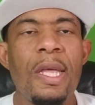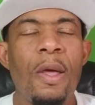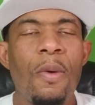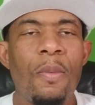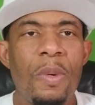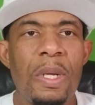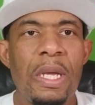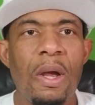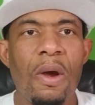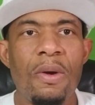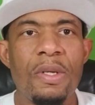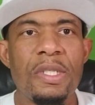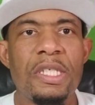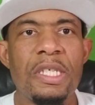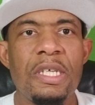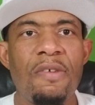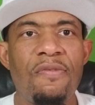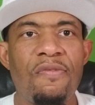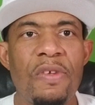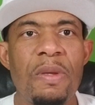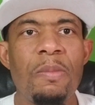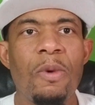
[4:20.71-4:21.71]
We heard
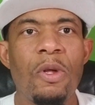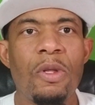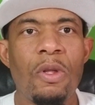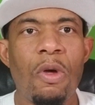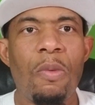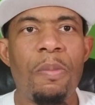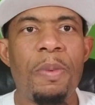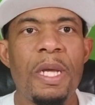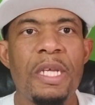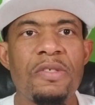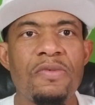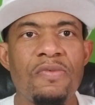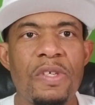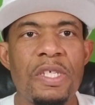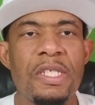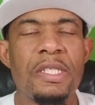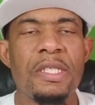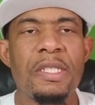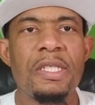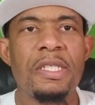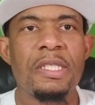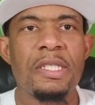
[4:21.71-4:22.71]
Teofimo Lopez
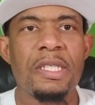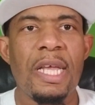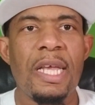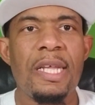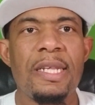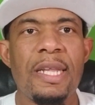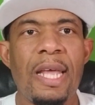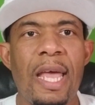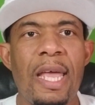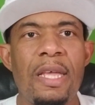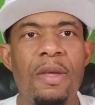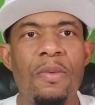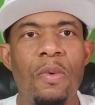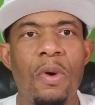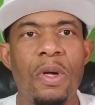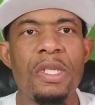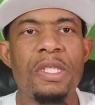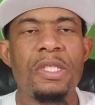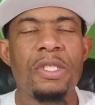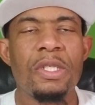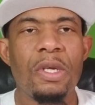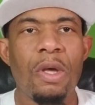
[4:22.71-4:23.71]
recently state that he
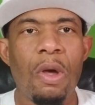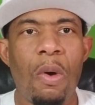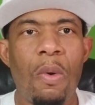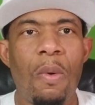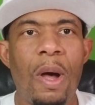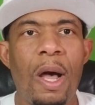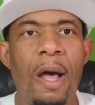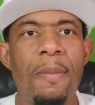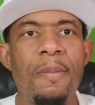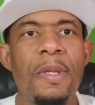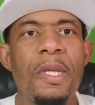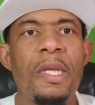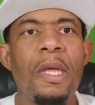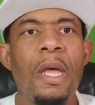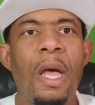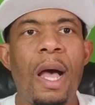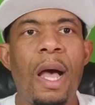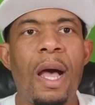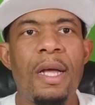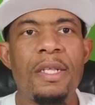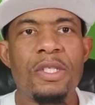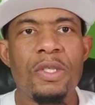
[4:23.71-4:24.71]
wanted to go up
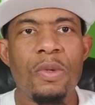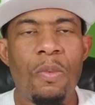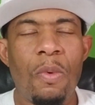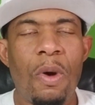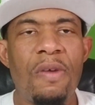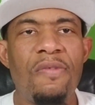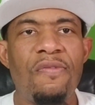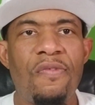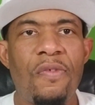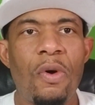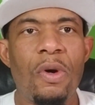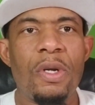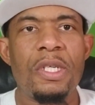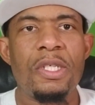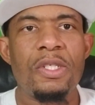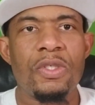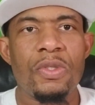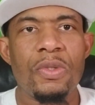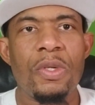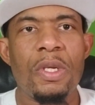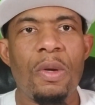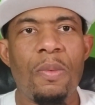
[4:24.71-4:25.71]
to 140
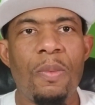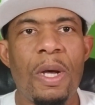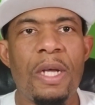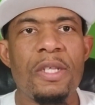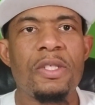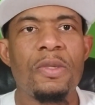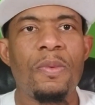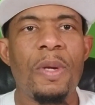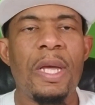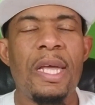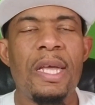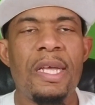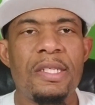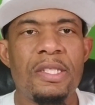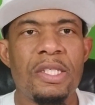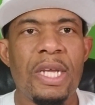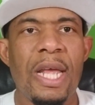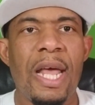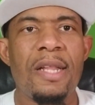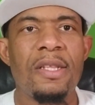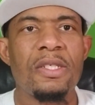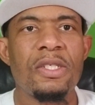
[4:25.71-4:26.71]
junior welterweight and
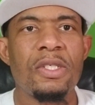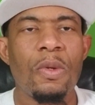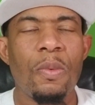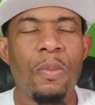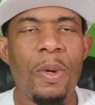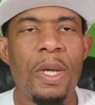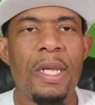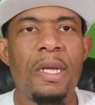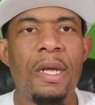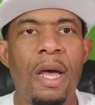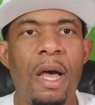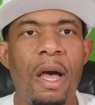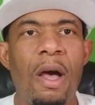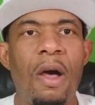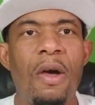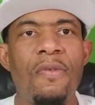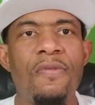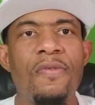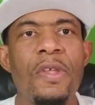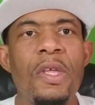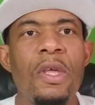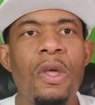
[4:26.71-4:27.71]
challenge the winner
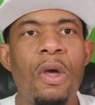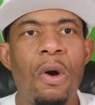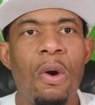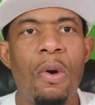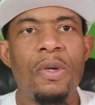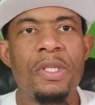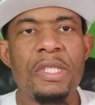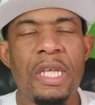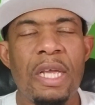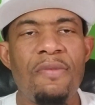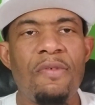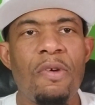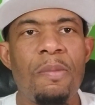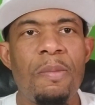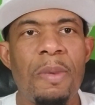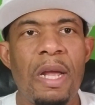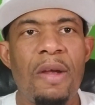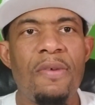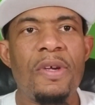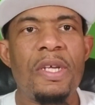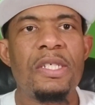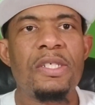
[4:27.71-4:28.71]
of Jose
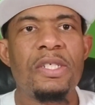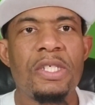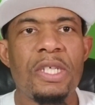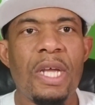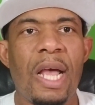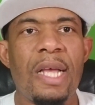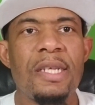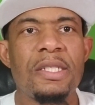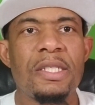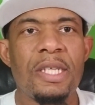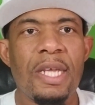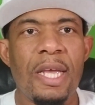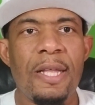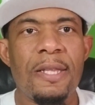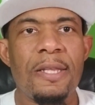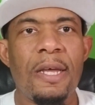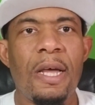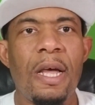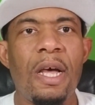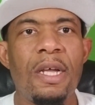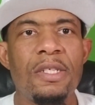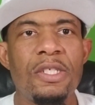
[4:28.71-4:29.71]
Ramirez, Josh
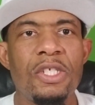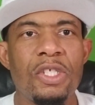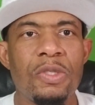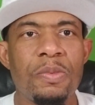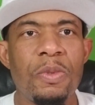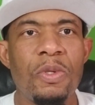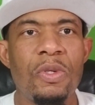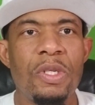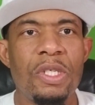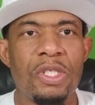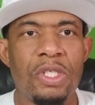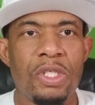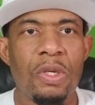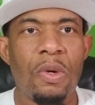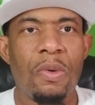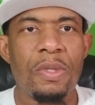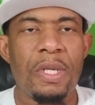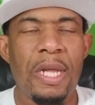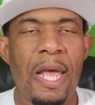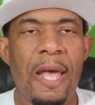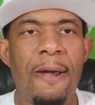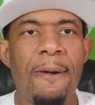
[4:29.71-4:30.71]
Taylor, undisputed
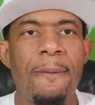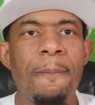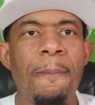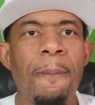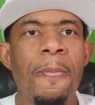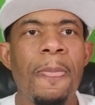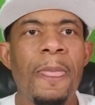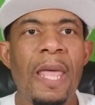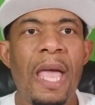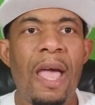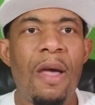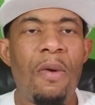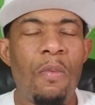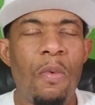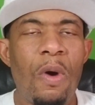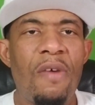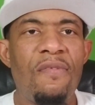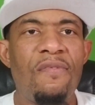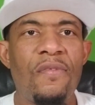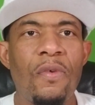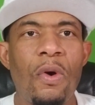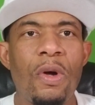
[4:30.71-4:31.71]
showdown at
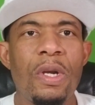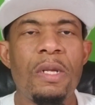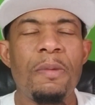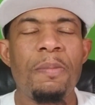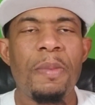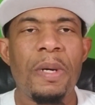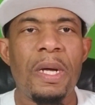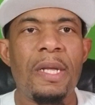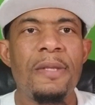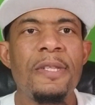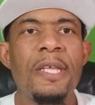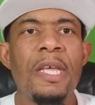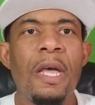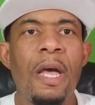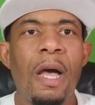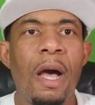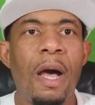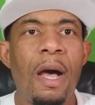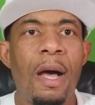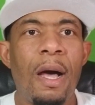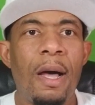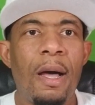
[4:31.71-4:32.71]
140. But
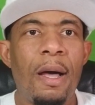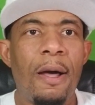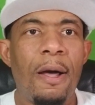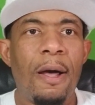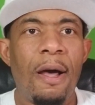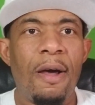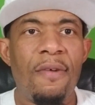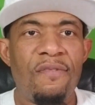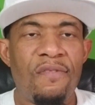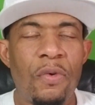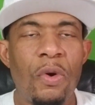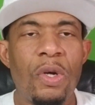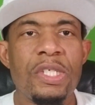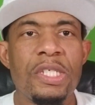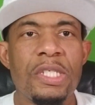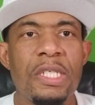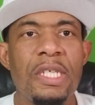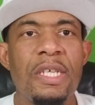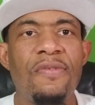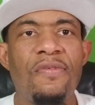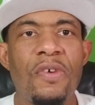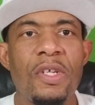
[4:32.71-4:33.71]

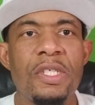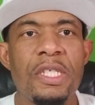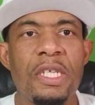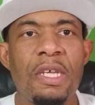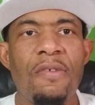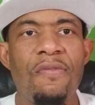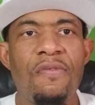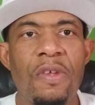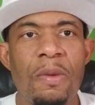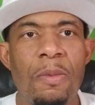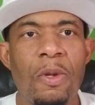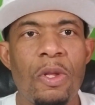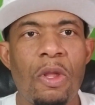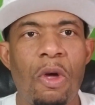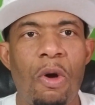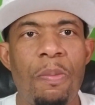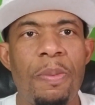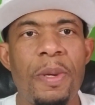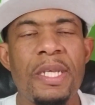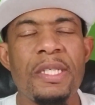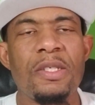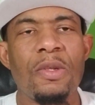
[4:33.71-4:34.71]
unfortunately for Teofimo
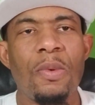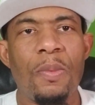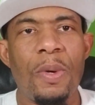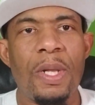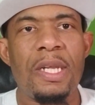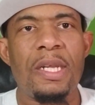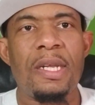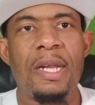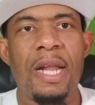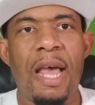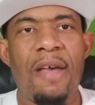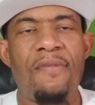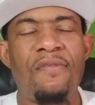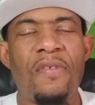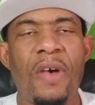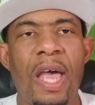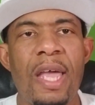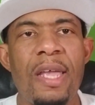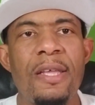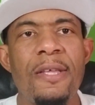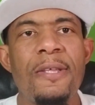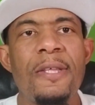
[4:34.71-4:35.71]
Lopez, the winner of that
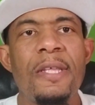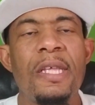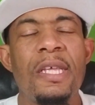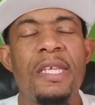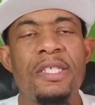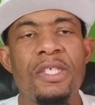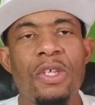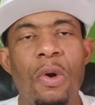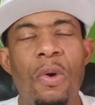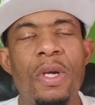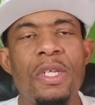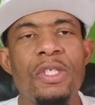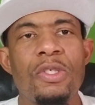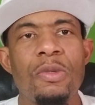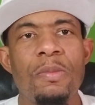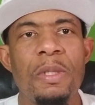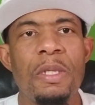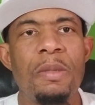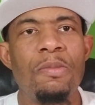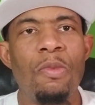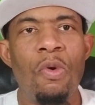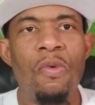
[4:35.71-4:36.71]
fight is going to
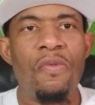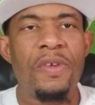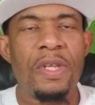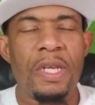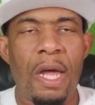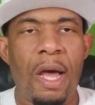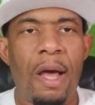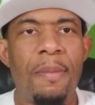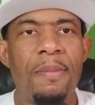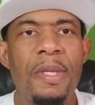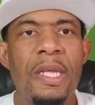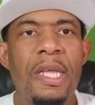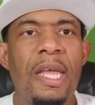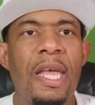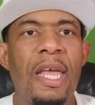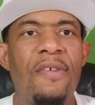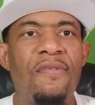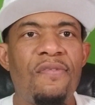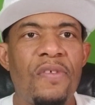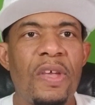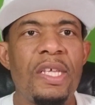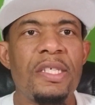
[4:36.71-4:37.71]
be moving up
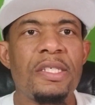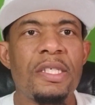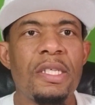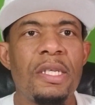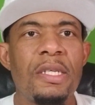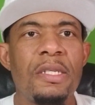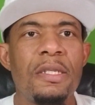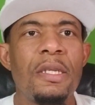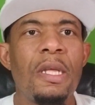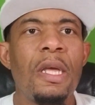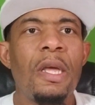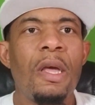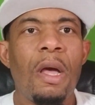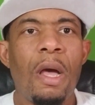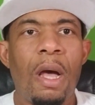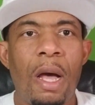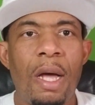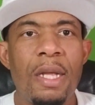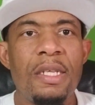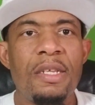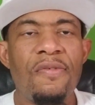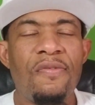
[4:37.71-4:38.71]
and facing
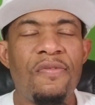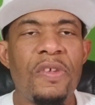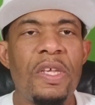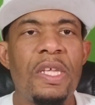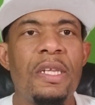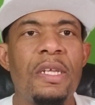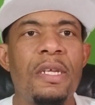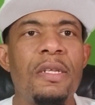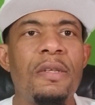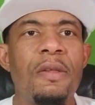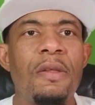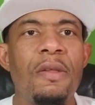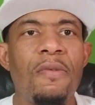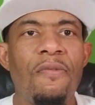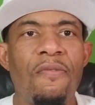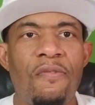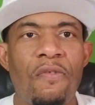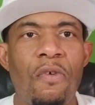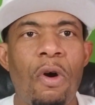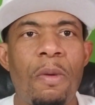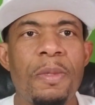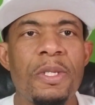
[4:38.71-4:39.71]
undefeated
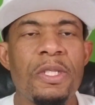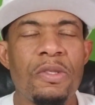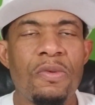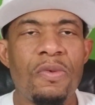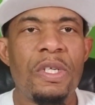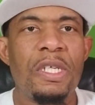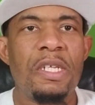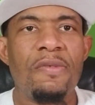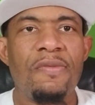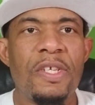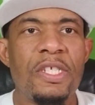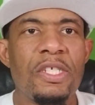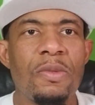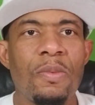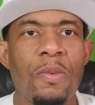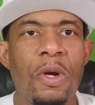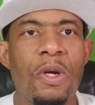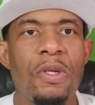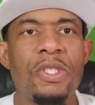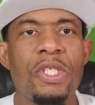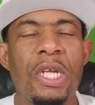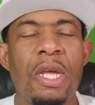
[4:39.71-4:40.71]
former three-division
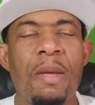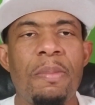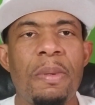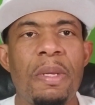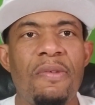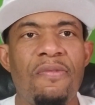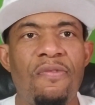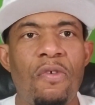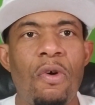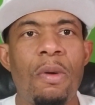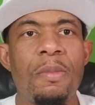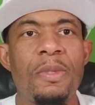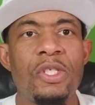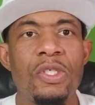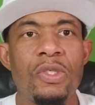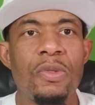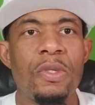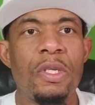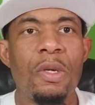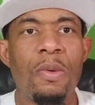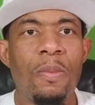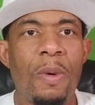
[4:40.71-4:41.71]
world champion, former
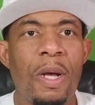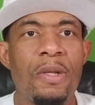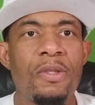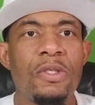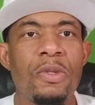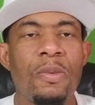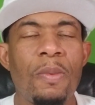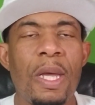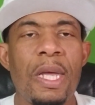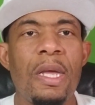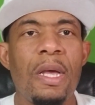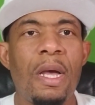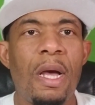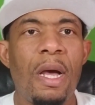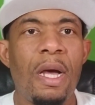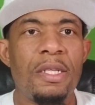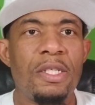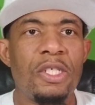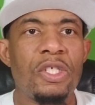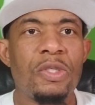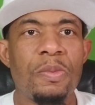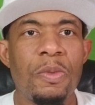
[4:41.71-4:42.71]
junior welterweight,
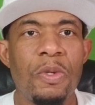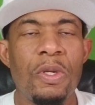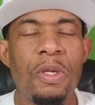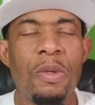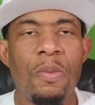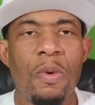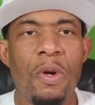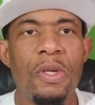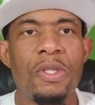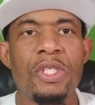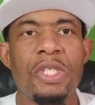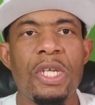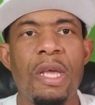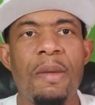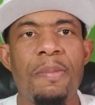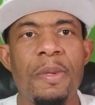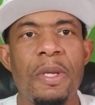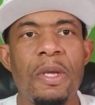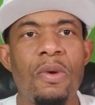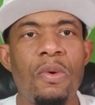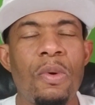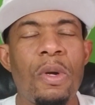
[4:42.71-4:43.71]
undisputed world
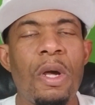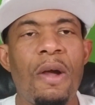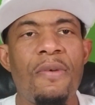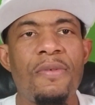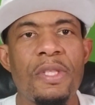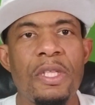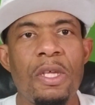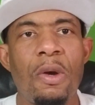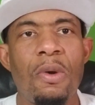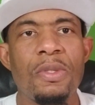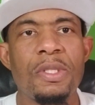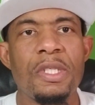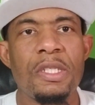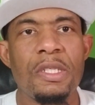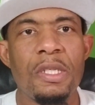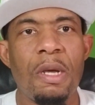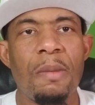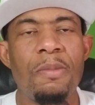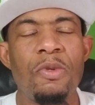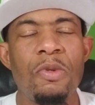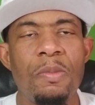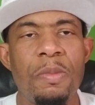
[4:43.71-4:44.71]
champion, who currently holds the
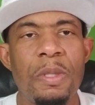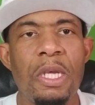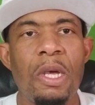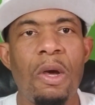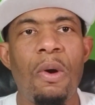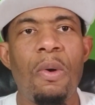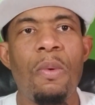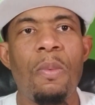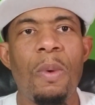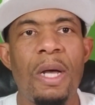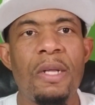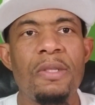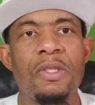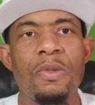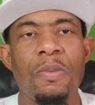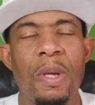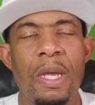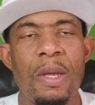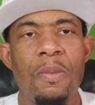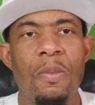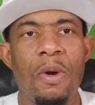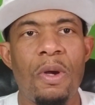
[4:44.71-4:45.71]
WBO
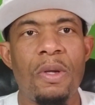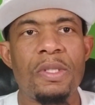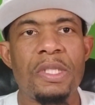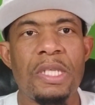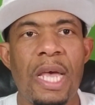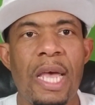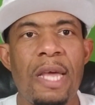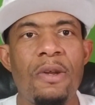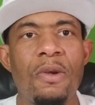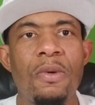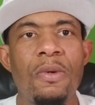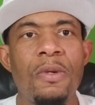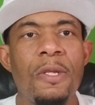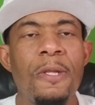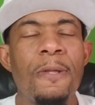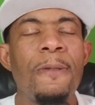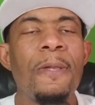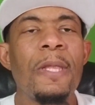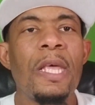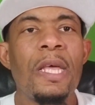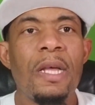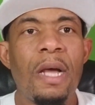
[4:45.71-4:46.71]
welterweight world title,
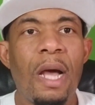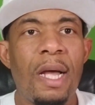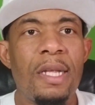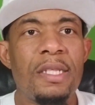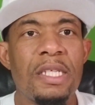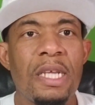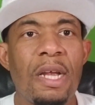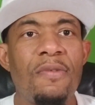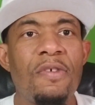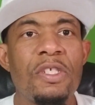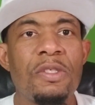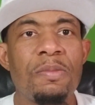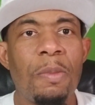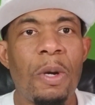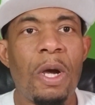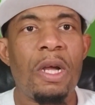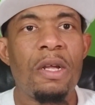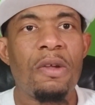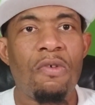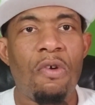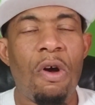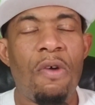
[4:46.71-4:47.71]
Terrence
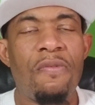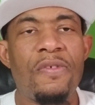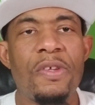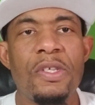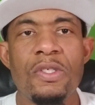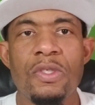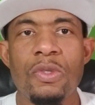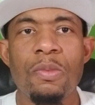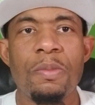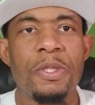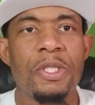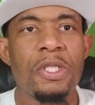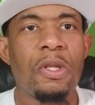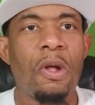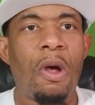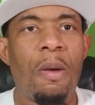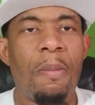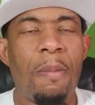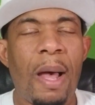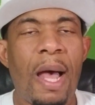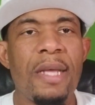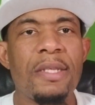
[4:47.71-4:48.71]
Bud Crawford,
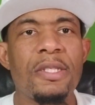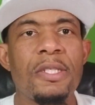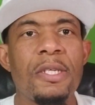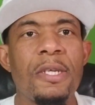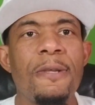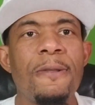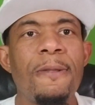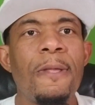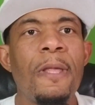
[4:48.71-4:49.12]
superstar boxer.